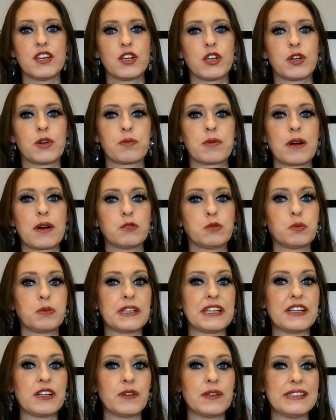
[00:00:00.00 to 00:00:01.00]
you're
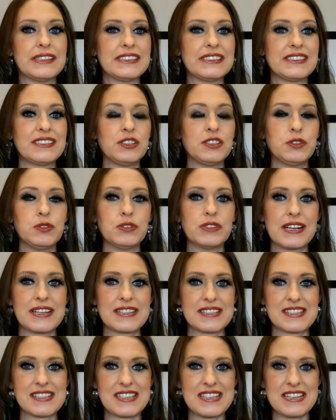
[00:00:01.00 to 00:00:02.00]
probably going to
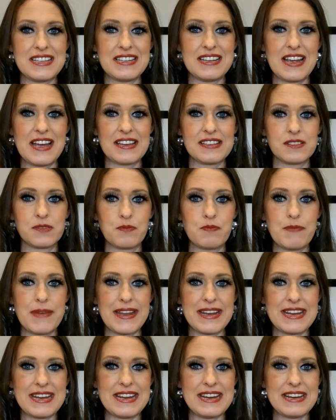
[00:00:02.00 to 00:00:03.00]
not see as
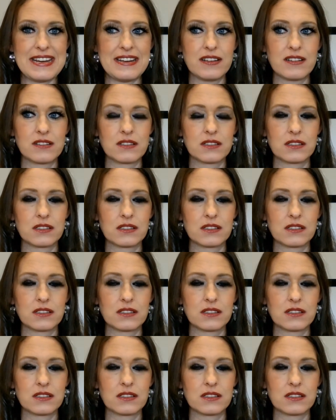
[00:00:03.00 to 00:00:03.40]
many.